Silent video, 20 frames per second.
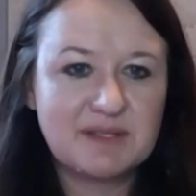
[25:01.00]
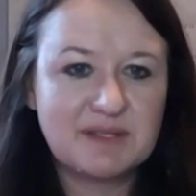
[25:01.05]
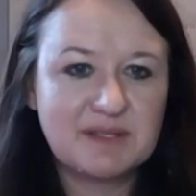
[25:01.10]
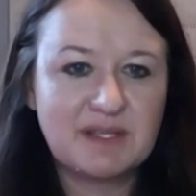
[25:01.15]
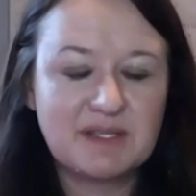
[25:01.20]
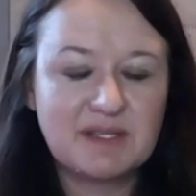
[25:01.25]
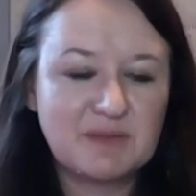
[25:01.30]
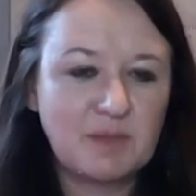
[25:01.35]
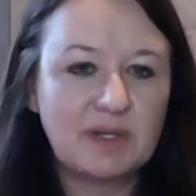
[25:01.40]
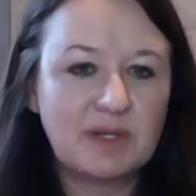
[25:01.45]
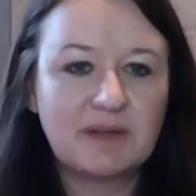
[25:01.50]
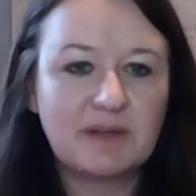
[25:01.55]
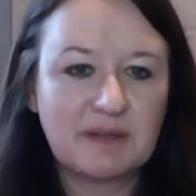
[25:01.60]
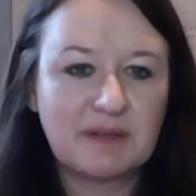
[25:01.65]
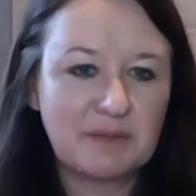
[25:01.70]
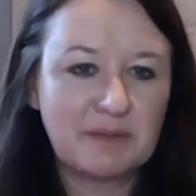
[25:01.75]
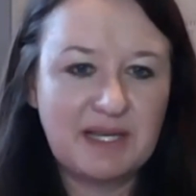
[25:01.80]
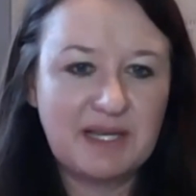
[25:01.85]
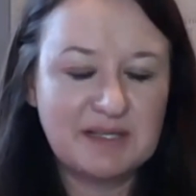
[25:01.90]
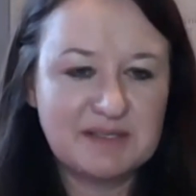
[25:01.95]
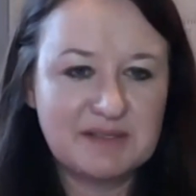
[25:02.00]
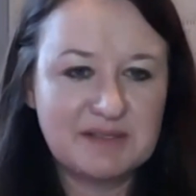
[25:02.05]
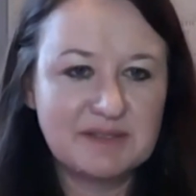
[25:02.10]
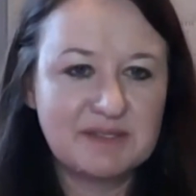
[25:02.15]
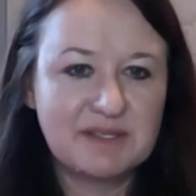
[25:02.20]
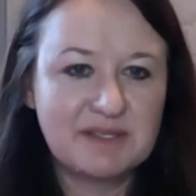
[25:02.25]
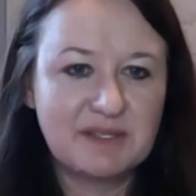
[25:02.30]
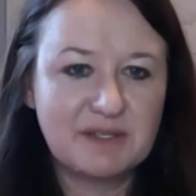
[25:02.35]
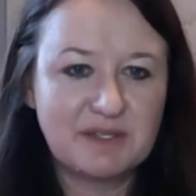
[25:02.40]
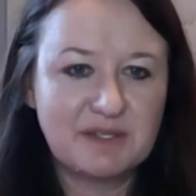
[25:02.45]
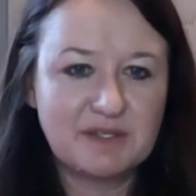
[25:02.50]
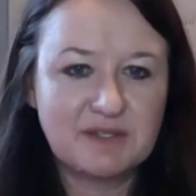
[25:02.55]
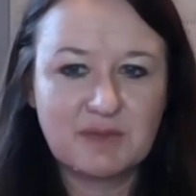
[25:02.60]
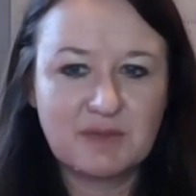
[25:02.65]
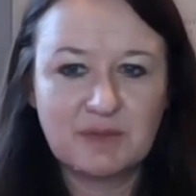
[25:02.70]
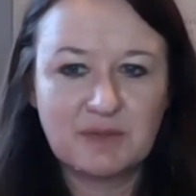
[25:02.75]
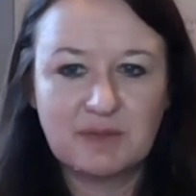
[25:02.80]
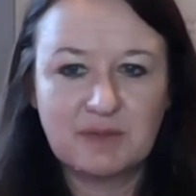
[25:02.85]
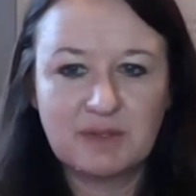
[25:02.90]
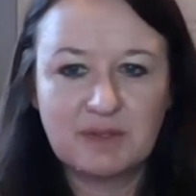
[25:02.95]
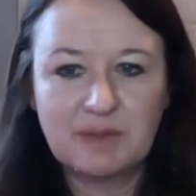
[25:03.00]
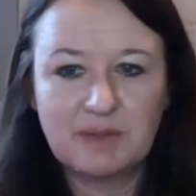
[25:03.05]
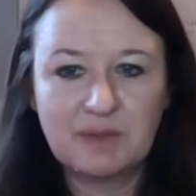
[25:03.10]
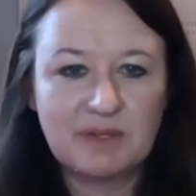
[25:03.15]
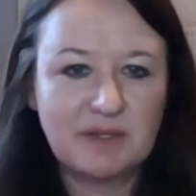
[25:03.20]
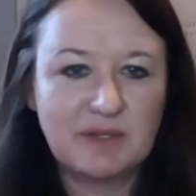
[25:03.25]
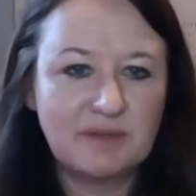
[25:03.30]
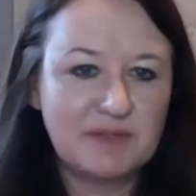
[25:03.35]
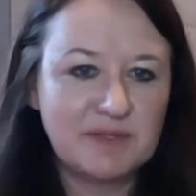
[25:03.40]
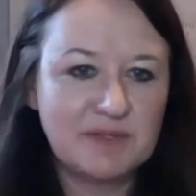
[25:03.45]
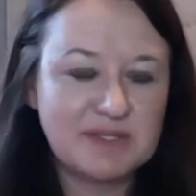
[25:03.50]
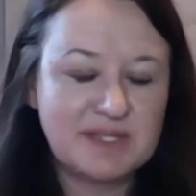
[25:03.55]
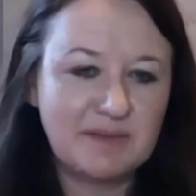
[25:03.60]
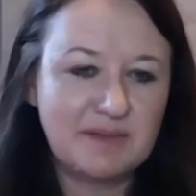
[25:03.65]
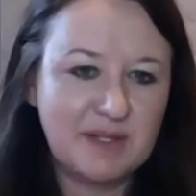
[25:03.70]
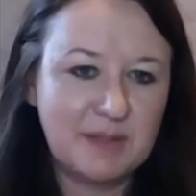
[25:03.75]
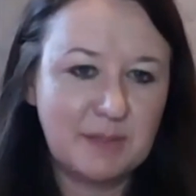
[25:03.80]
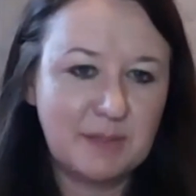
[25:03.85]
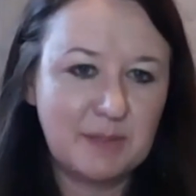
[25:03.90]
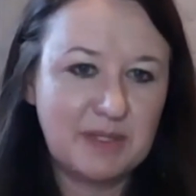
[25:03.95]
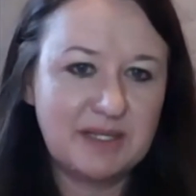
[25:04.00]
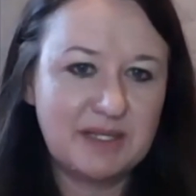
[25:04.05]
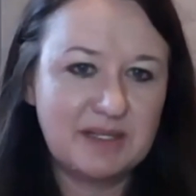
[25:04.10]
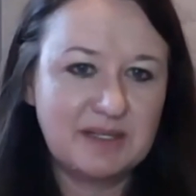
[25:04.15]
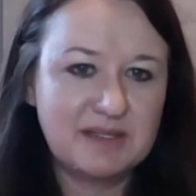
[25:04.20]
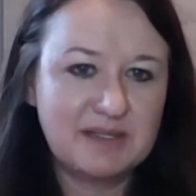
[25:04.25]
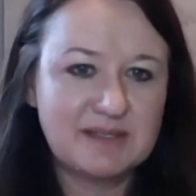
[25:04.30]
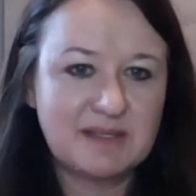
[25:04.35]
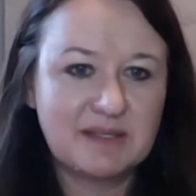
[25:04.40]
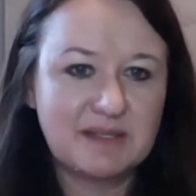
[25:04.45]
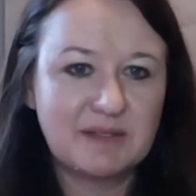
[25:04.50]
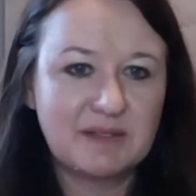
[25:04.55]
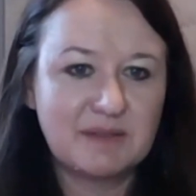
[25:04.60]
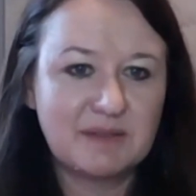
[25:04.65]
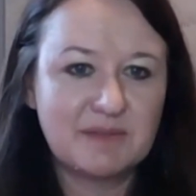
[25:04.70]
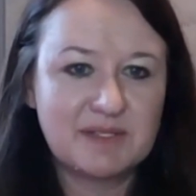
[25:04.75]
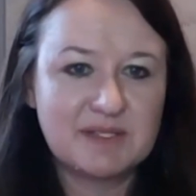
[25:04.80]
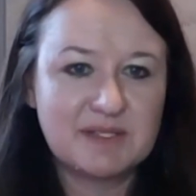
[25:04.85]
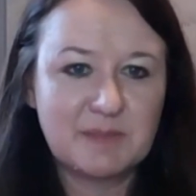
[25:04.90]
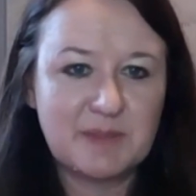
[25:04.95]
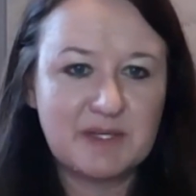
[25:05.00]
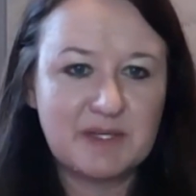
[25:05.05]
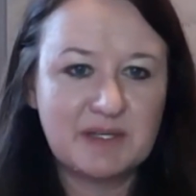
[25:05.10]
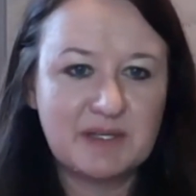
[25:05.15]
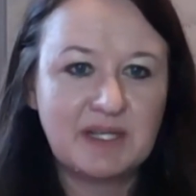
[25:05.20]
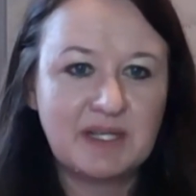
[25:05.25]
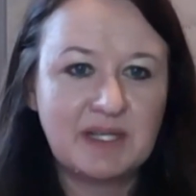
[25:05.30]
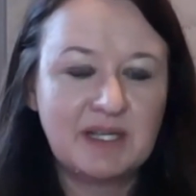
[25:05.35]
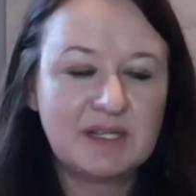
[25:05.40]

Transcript: is one of the 3 hazards that you're controlling with your food safety plans under FSMA.